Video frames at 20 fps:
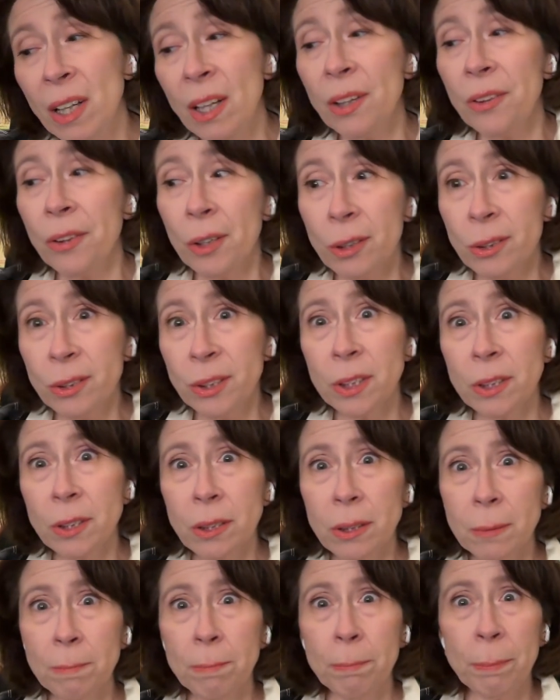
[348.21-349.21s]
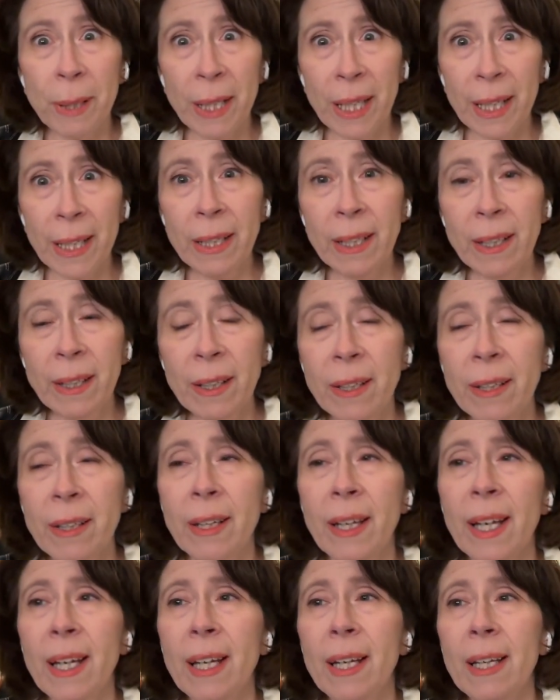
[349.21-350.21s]
Those are big
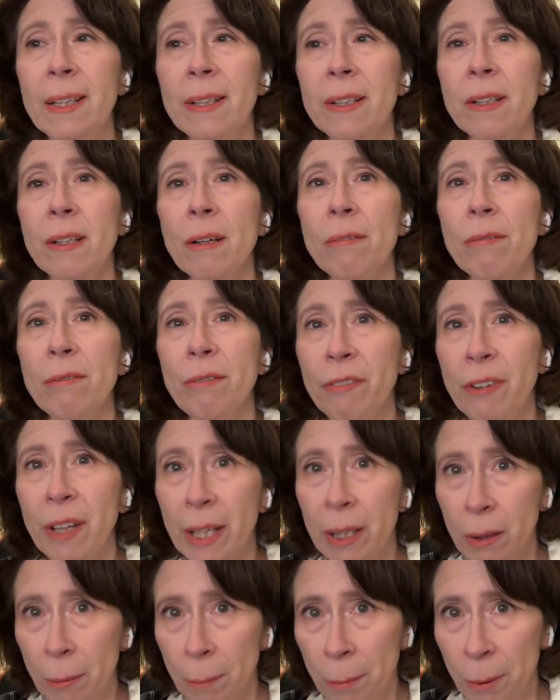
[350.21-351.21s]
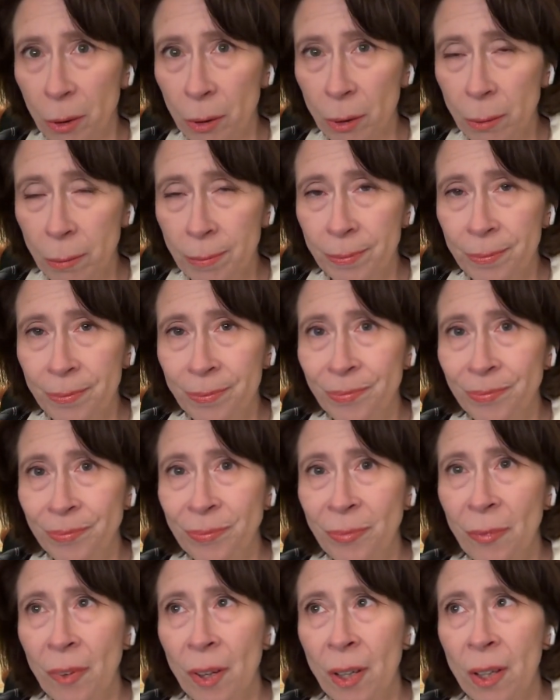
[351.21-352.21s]
and available.
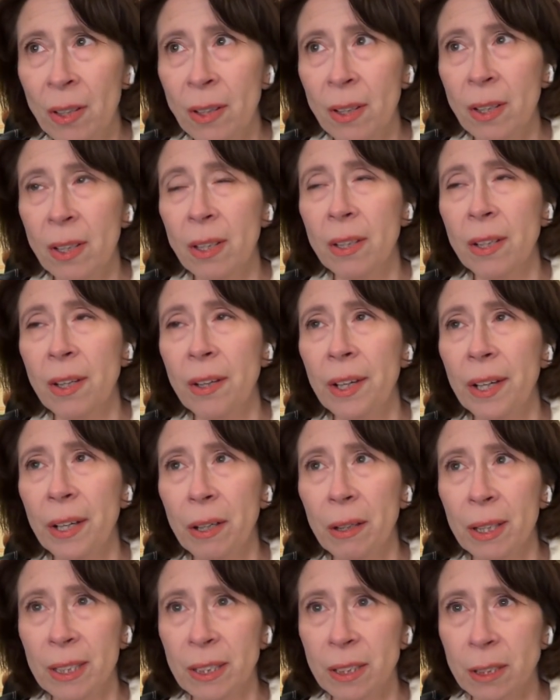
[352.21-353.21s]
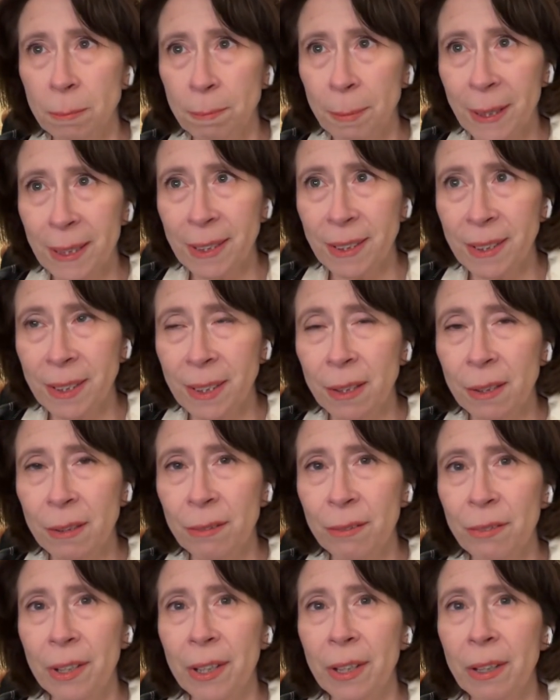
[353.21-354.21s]
They're
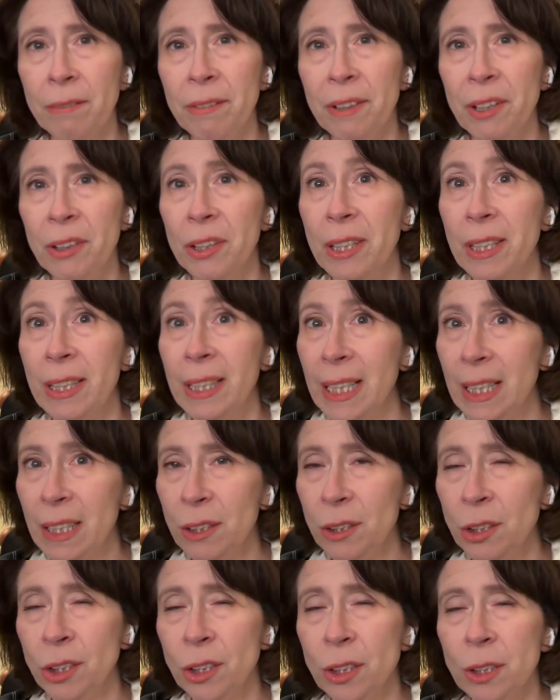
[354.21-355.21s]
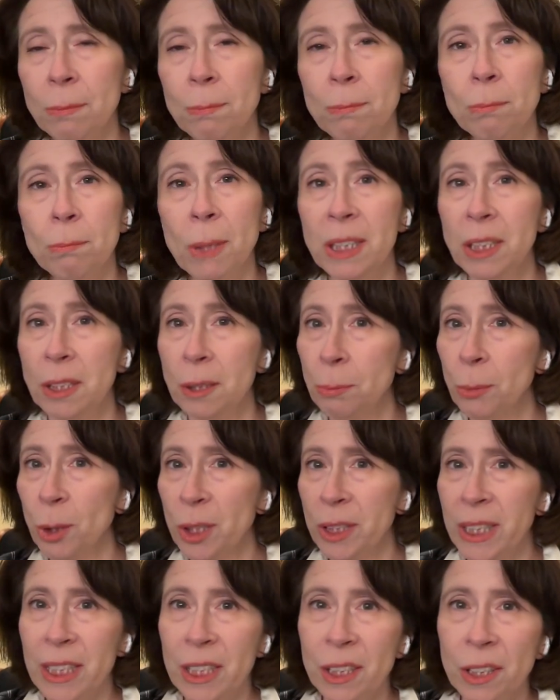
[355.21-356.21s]
expensive. They're very niche, much more
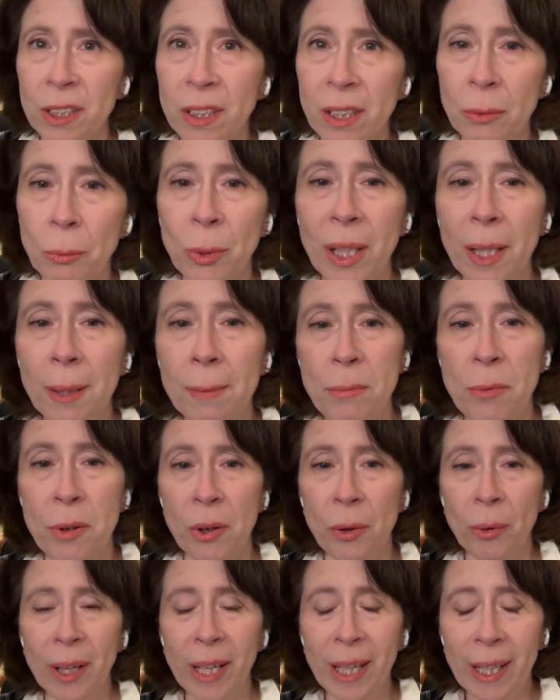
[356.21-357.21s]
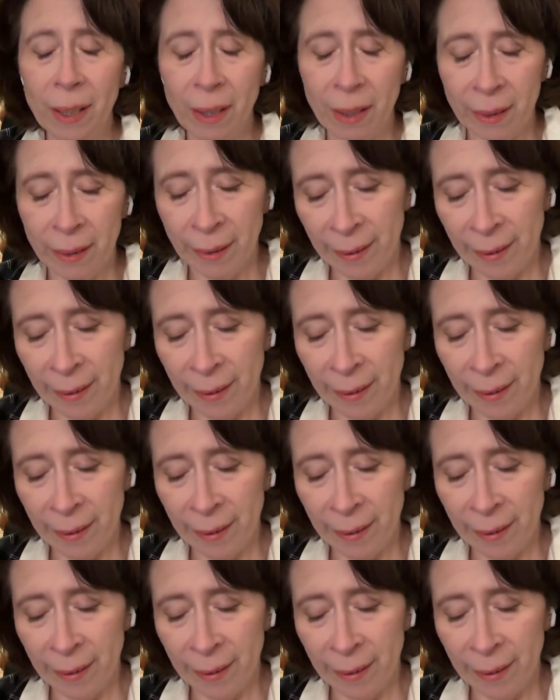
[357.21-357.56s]
niche than what I'm doing.